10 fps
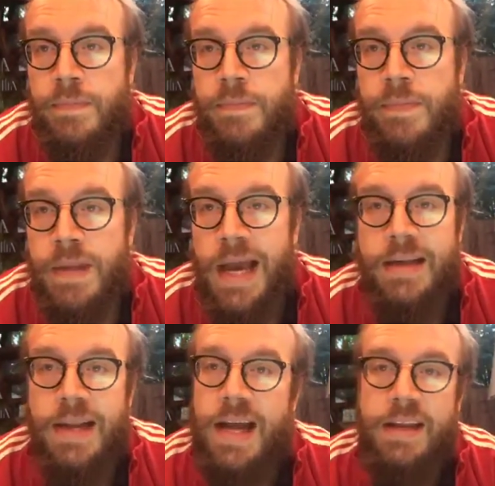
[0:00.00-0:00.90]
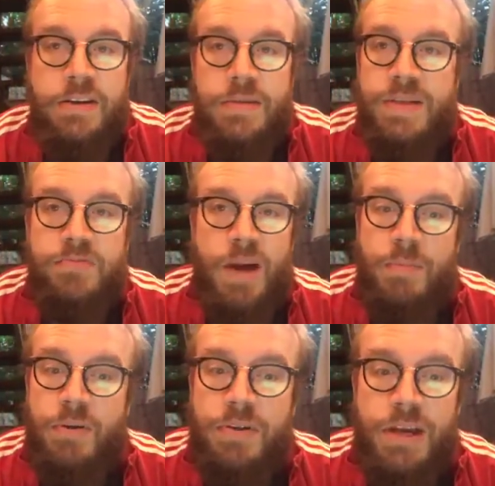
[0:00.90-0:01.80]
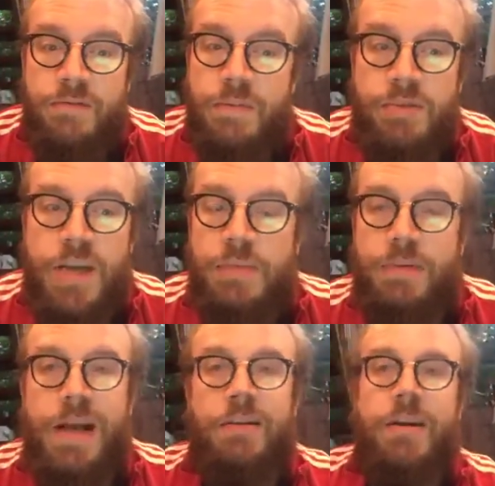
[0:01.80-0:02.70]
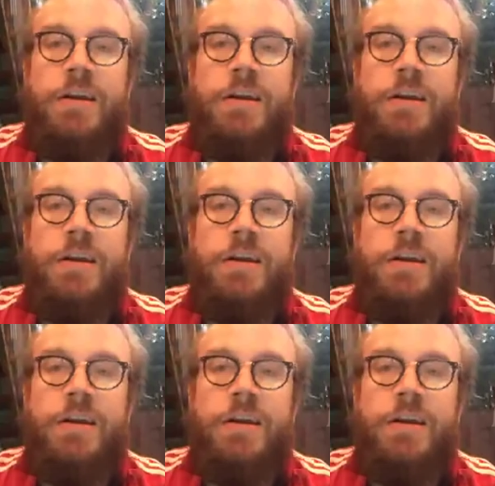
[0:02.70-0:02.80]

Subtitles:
I did not hear the Miss Rebel thing from John Brown.